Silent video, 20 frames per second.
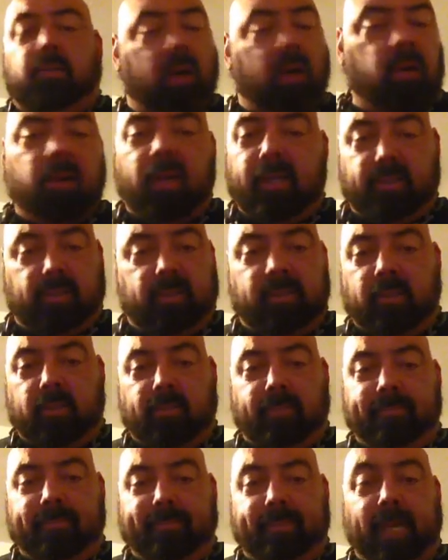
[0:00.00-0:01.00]
don't listen to
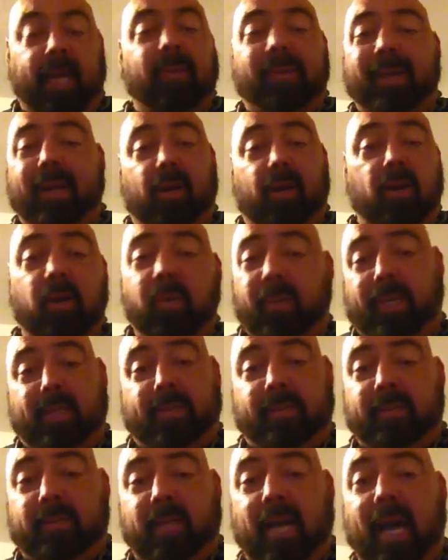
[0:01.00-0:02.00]
him. I don't care who it
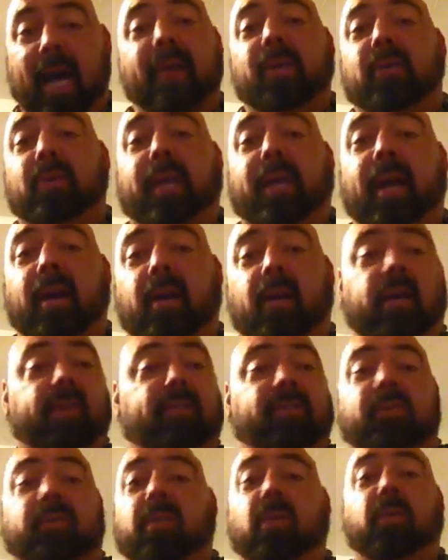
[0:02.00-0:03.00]
is. I don't care
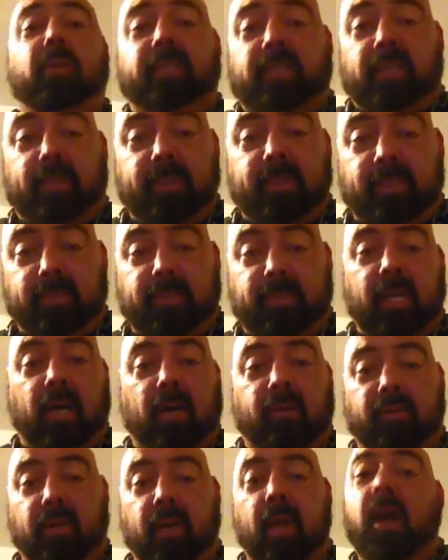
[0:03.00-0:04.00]
if it's Louis Simmons
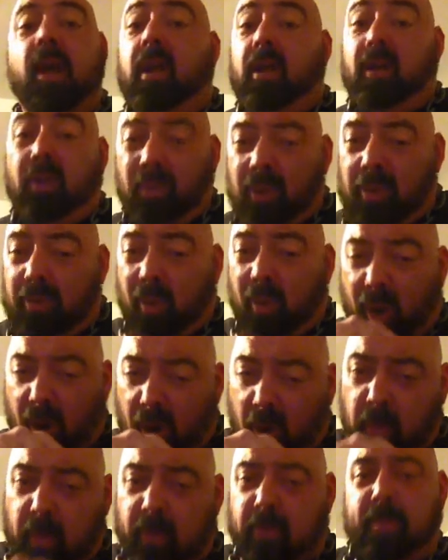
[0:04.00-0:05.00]
himself. Louis will
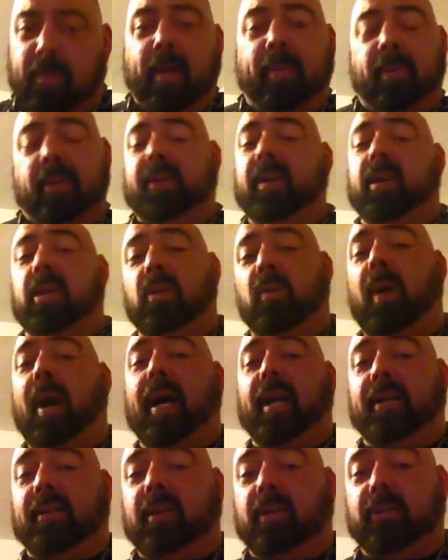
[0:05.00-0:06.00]
always be able to tell you
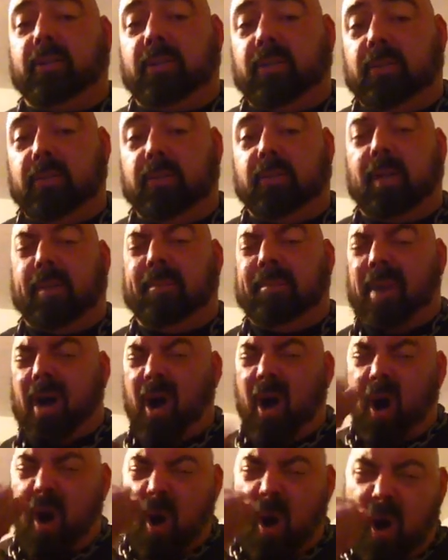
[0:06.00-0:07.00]
why he told you to do something.
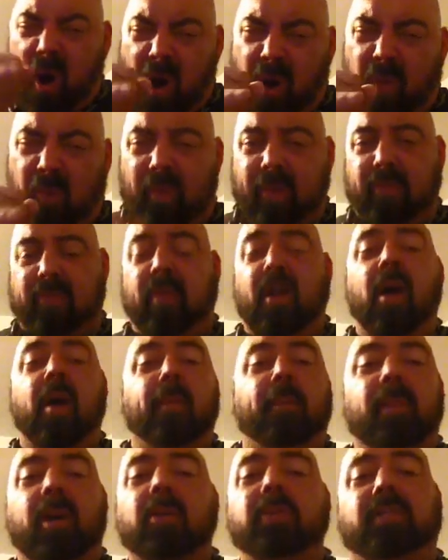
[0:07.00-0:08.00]
Always.
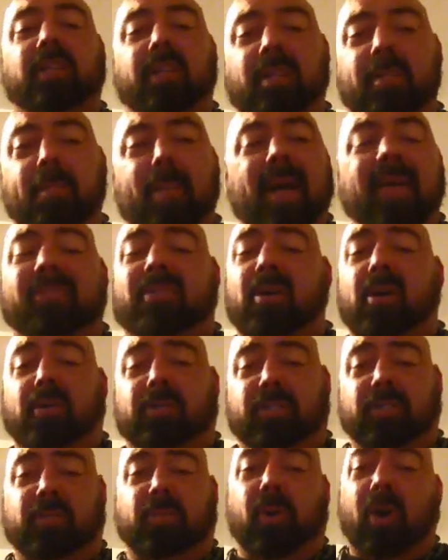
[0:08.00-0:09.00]
Most of the best
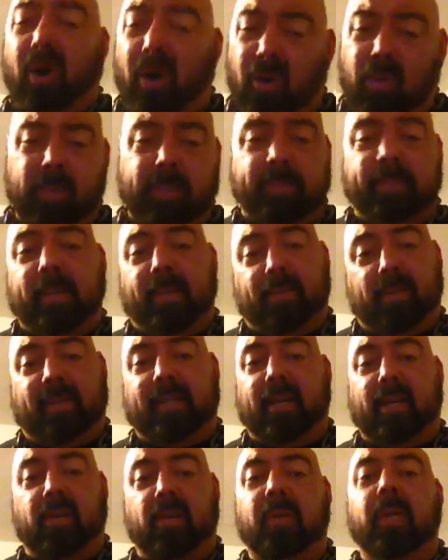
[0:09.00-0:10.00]
coaches will always be able to
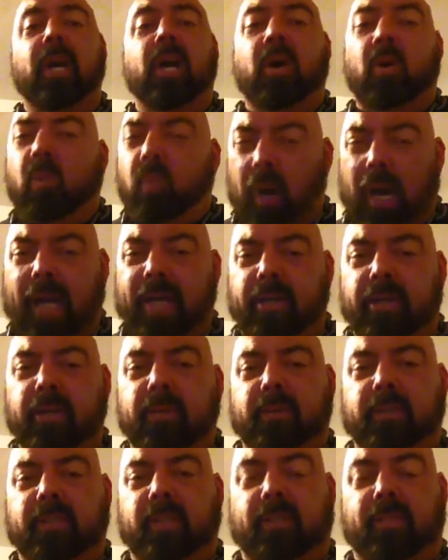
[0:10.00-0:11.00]
tell you why you're
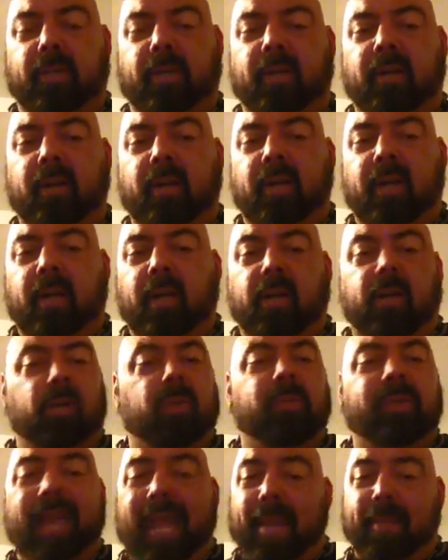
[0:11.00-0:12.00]
doing something.
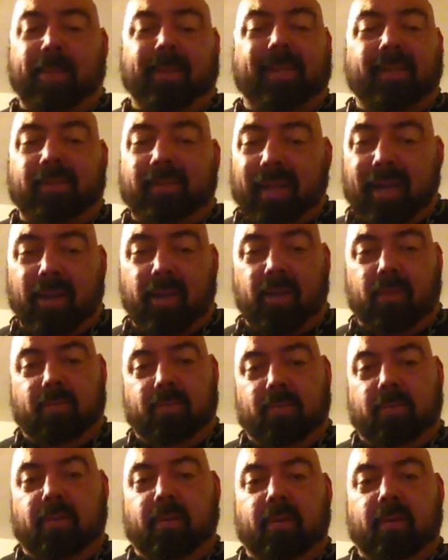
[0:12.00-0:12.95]
You name it, they'll tell you.